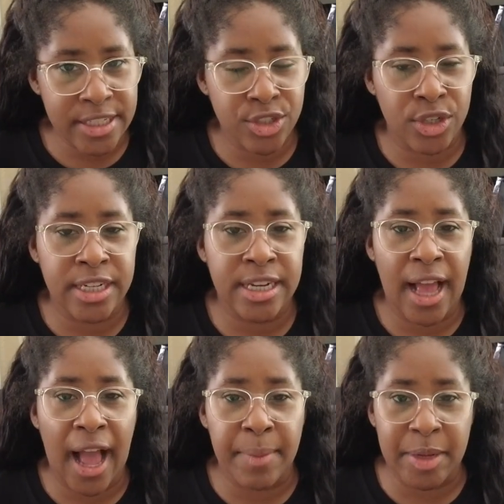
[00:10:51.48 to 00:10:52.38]
get started,
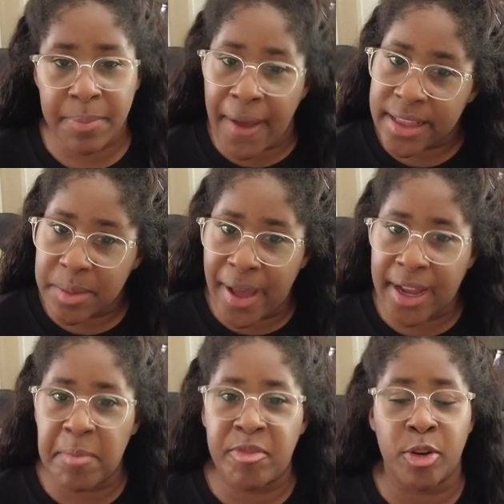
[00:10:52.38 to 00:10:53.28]
I'm going to pack the bag
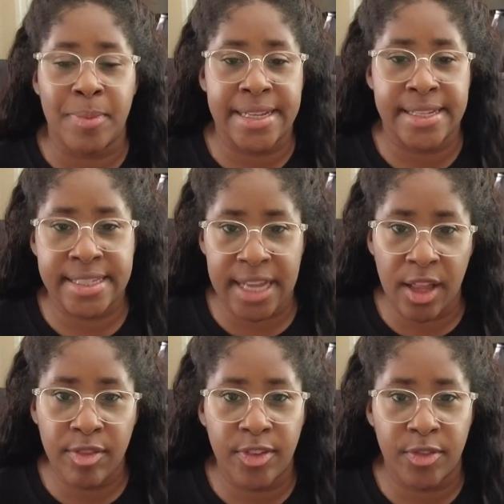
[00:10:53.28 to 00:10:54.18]
up for
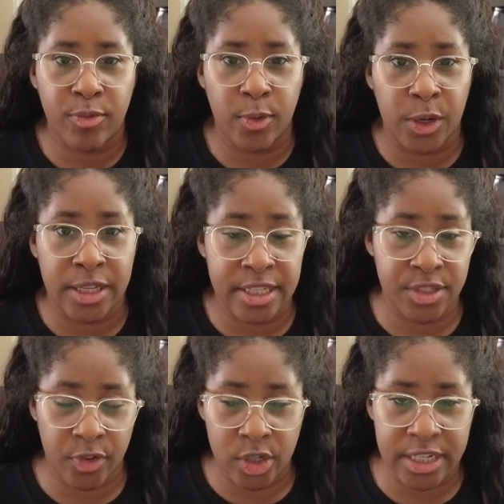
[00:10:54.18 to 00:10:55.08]
myself for this
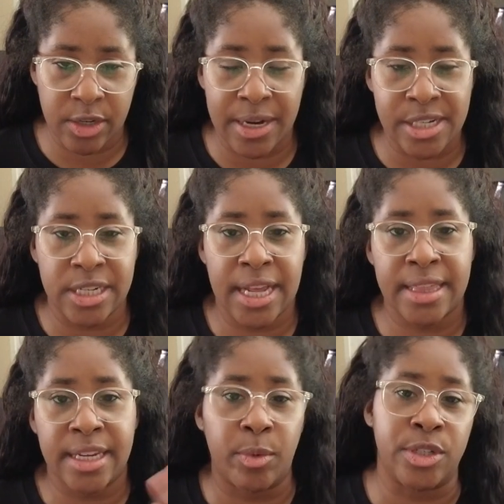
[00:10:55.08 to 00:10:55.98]
first iteration,
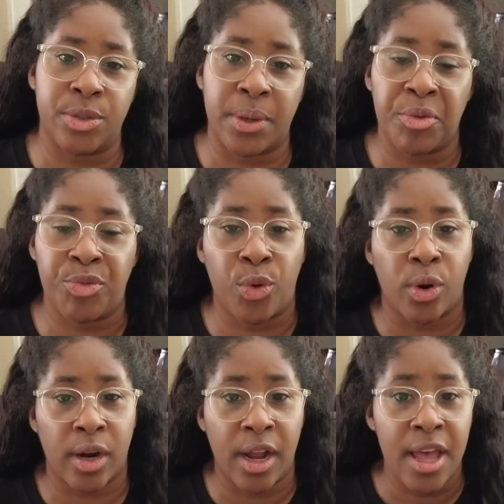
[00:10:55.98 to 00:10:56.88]
and then we'll do it
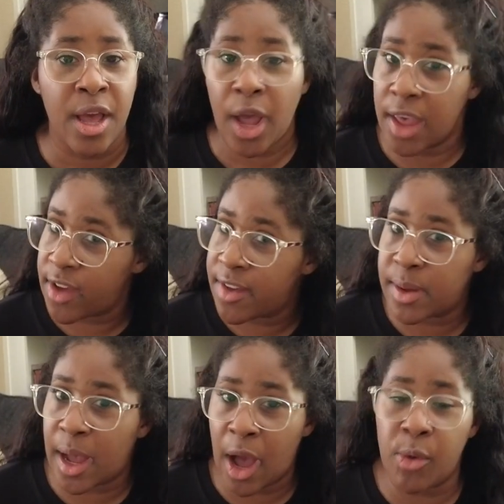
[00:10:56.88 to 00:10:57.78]
for if I'm
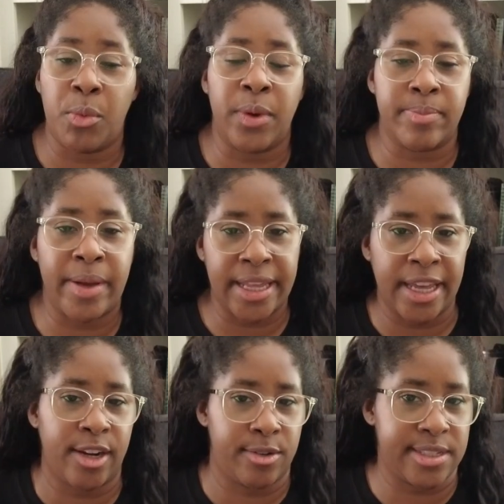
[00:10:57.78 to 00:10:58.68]
out with my
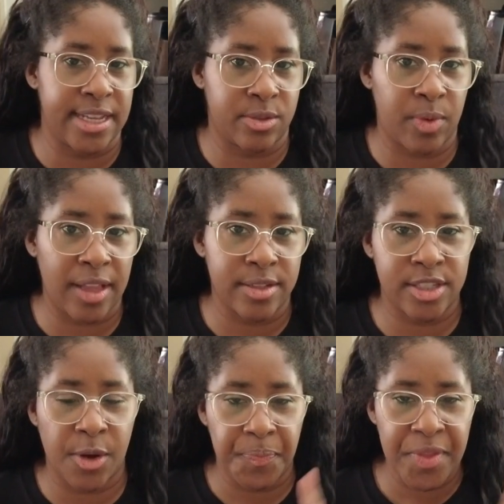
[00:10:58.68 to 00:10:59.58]
kiddos as well. So